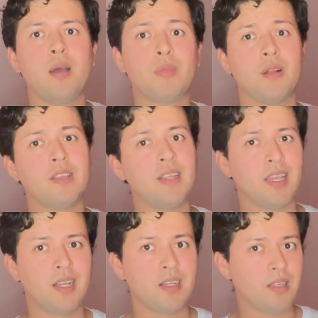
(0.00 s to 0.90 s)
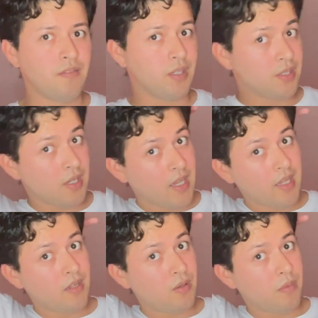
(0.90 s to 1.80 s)
Probably later in the future I
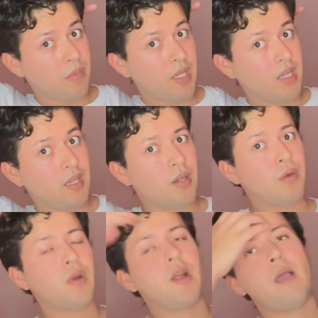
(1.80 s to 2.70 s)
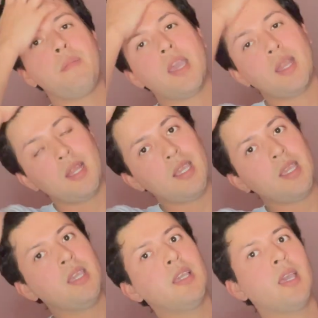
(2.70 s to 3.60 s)
can do a video where I'm
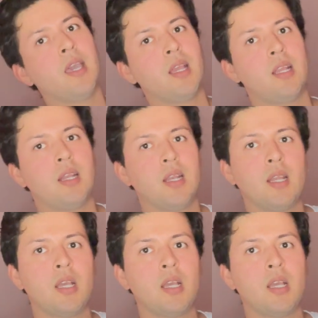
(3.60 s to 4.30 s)
editing, and